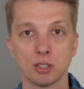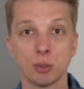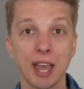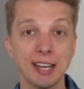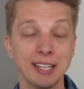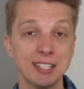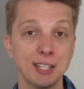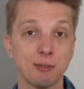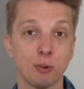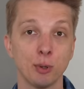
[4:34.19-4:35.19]
So that is
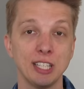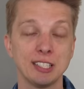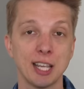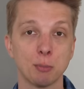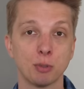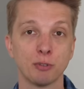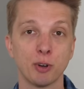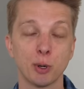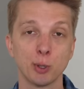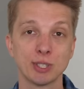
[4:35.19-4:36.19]
it for the sample
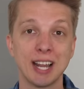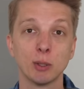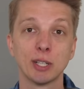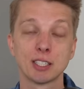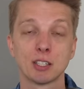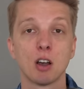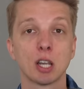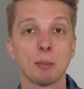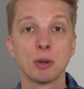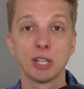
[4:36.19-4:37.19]
photos. Now let's
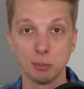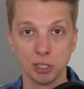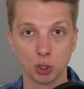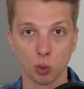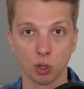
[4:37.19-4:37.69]
talk about image